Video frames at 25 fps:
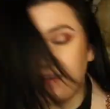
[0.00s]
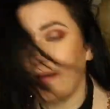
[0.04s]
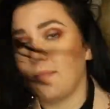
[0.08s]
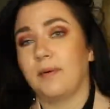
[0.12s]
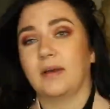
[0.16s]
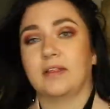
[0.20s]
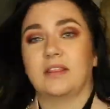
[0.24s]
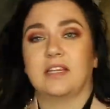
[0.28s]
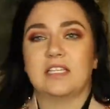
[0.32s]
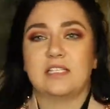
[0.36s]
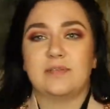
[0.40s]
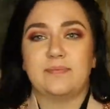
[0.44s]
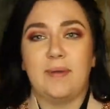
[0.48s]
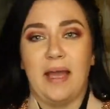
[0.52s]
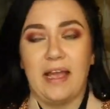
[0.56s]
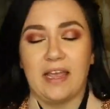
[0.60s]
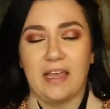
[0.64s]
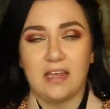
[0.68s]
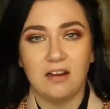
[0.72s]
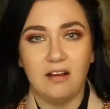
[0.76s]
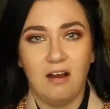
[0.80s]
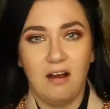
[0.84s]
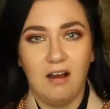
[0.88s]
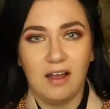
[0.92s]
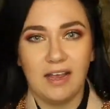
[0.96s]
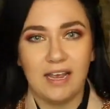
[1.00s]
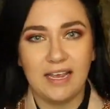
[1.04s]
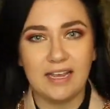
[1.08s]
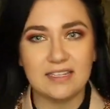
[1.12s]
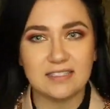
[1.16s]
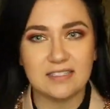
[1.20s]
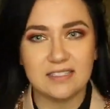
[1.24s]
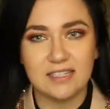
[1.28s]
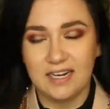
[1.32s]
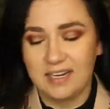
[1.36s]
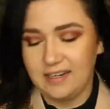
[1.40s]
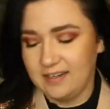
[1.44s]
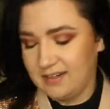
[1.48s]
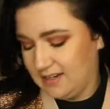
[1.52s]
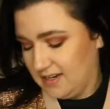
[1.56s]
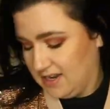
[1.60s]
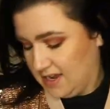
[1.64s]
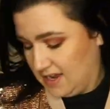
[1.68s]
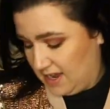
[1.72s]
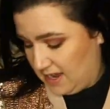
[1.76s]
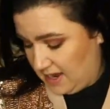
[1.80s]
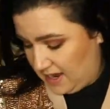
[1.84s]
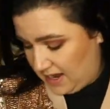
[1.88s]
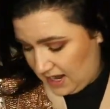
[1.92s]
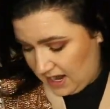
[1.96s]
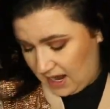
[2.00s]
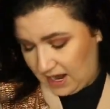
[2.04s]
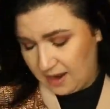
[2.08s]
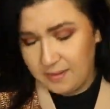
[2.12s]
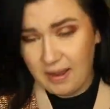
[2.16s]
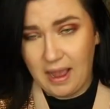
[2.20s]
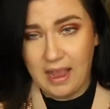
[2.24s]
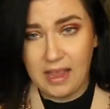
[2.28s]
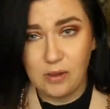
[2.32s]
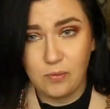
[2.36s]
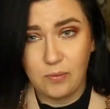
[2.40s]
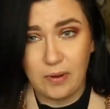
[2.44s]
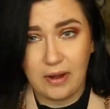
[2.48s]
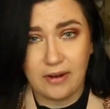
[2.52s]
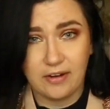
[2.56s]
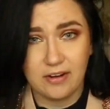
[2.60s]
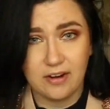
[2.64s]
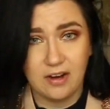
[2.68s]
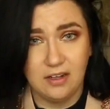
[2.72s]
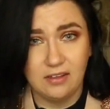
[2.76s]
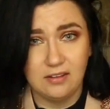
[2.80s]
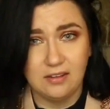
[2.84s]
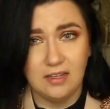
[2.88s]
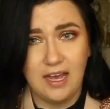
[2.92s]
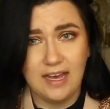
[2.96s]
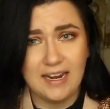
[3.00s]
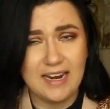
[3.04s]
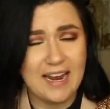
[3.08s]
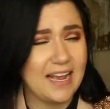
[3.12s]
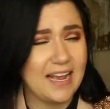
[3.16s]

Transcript: I bought this back in August, and I wear it a lot.